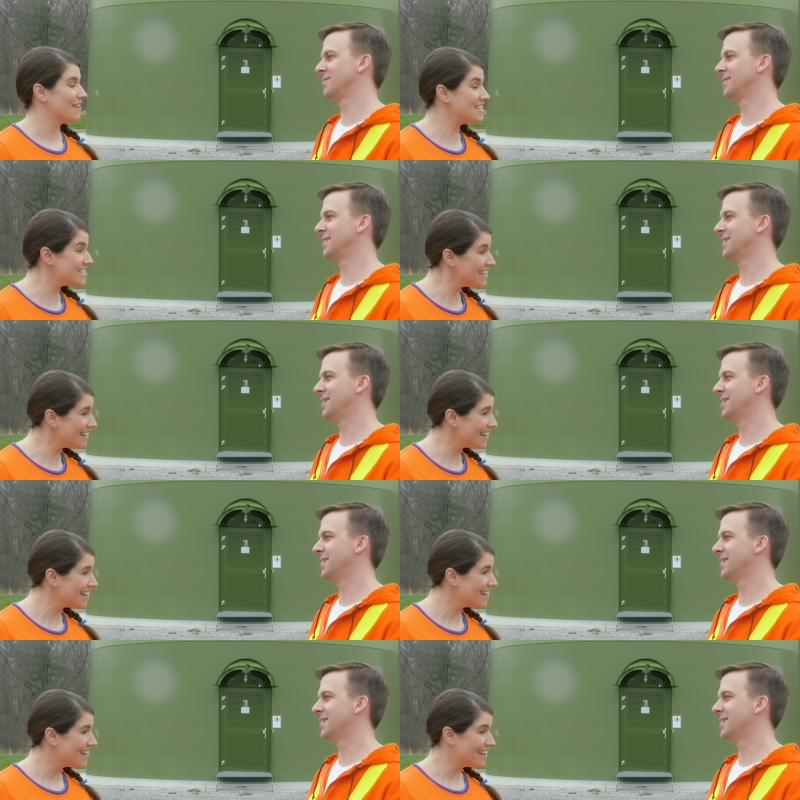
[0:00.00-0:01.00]
Speaker 1: A
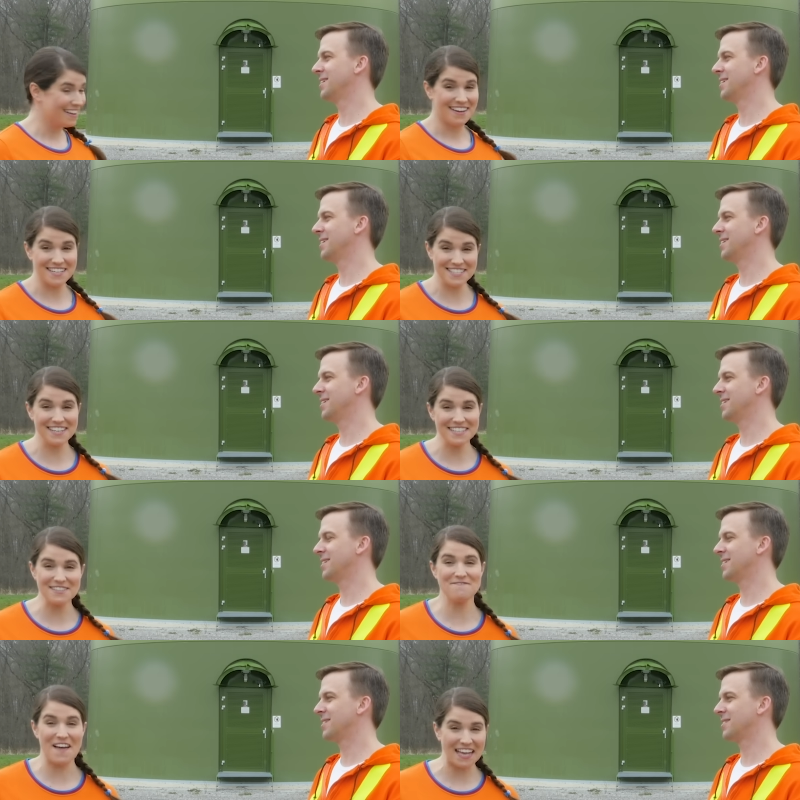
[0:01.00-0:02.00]
cheetah? A cheetah
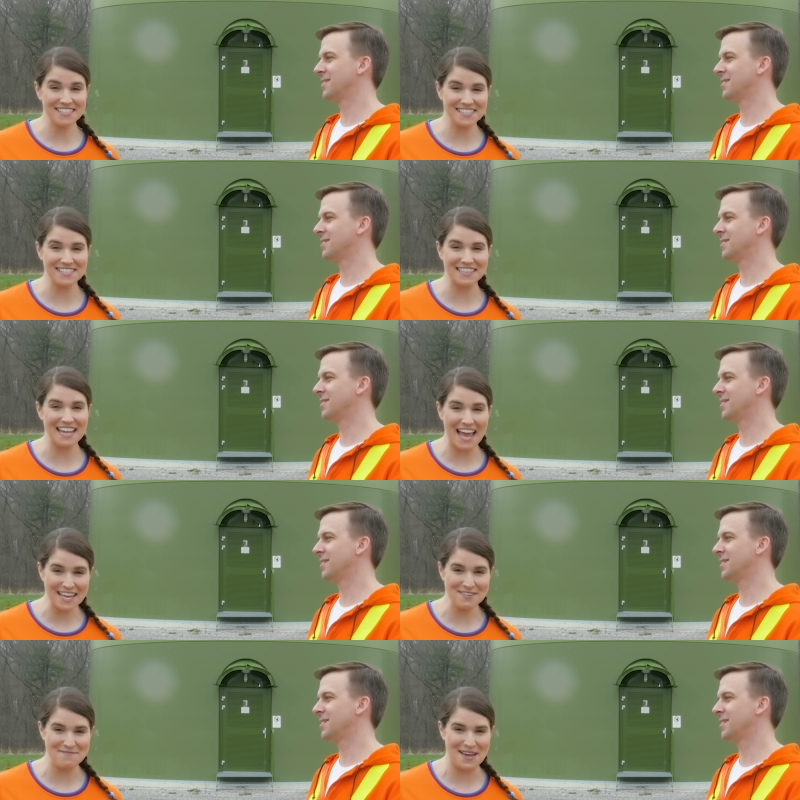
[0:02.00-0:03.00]
is the fastest
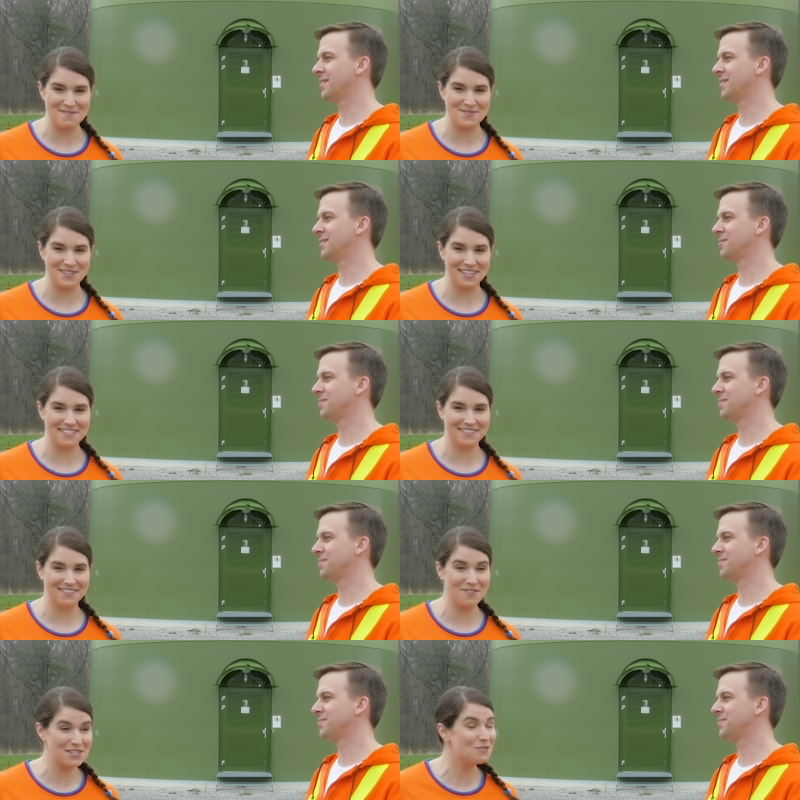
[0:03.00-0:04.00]
land mammal, and it's
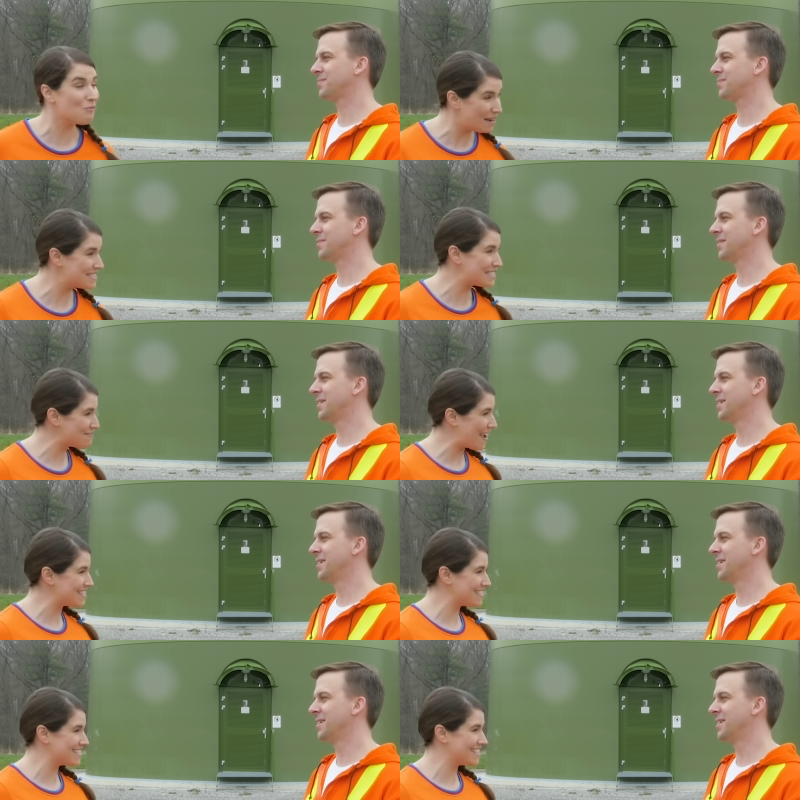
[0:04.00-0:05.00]
going twice as fast as a